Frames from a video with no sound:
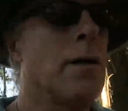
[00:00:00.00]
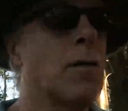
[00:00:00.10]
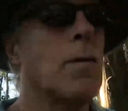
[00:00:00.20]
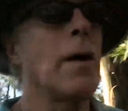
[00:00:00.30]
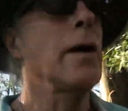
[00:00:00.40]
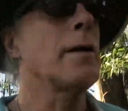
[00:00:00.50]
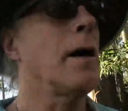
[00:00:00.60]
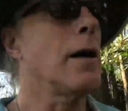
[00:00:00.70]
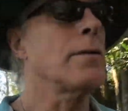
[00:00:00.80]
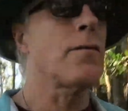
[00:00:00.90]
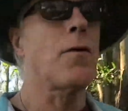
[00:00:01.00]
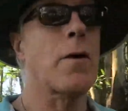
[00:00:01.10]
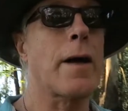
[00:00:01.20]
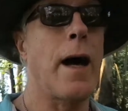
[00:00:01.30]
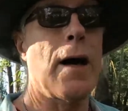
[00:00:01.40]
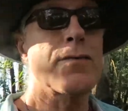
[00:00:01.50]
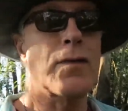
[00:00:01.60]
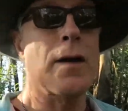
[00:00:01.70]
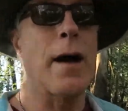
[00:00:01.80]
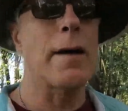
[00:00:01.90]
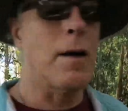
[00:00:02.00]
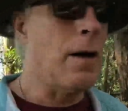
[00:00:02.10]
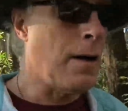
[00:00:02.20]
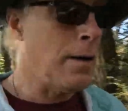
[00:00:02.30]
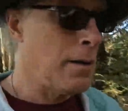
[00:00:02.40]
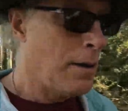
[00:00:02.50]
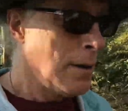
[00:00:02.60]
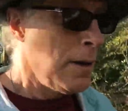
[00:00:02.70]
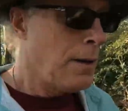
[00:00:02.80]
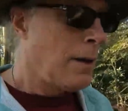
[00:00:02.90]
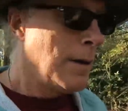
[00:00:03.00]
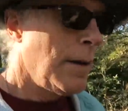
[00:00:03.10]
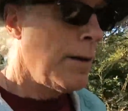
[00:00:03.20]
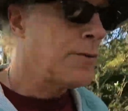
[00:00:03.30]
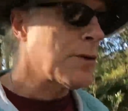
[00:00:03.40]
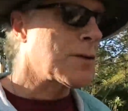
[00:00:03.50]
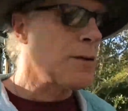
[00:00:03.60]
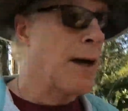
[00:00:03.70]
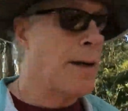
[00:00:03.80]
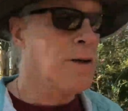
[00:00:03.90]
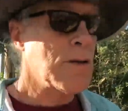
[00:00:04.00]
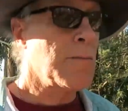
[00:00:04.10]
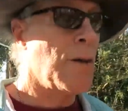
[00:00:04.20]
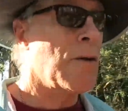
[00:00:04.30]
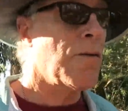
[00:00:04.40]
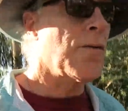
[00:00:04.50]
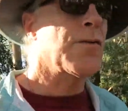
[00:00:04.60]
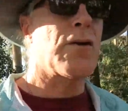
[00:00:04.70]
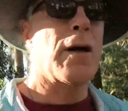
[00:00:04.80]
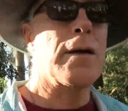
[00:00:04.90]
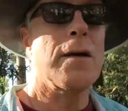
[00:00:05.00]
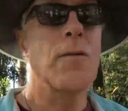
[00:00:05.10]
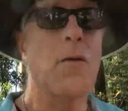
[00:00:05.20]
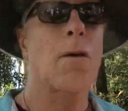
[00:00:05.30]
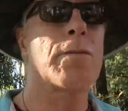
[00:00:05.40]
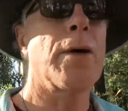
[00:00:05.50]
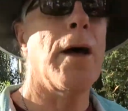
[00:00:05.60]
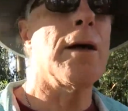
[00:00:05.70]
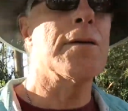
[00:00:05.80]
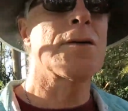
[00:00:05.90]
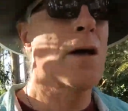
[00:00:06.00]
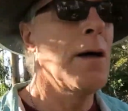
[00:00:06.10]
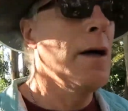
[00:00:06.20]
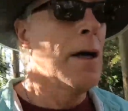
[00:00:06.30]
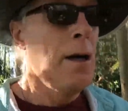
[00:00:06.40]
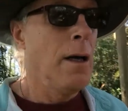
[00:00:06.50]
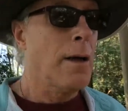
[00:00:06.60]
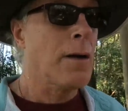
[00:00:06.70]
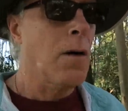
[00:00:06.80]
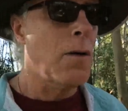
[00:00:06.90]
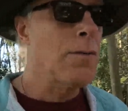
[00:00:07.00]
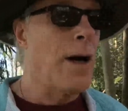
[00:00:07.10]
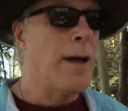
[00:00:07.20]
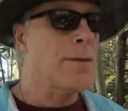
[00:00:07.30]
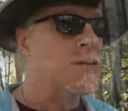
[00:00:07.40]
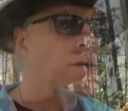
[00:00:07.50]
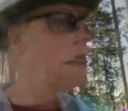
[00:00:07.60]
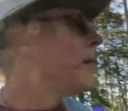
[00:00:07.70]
no rain on the forecast at all. Just nice, beautiful, sunny, warm days, cold nights.